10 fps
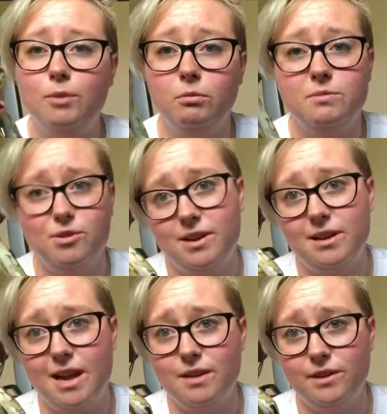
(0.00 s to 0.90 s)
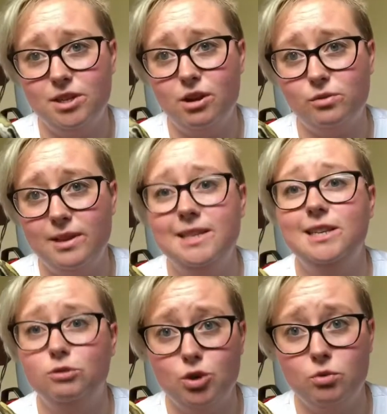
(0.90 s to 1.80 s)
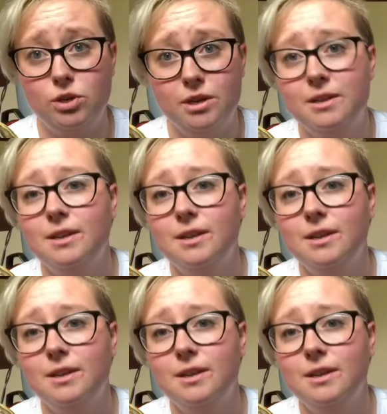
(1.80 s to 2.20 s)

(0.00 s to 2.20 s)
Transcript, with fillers: booped me on the end of his nose with his little snoot.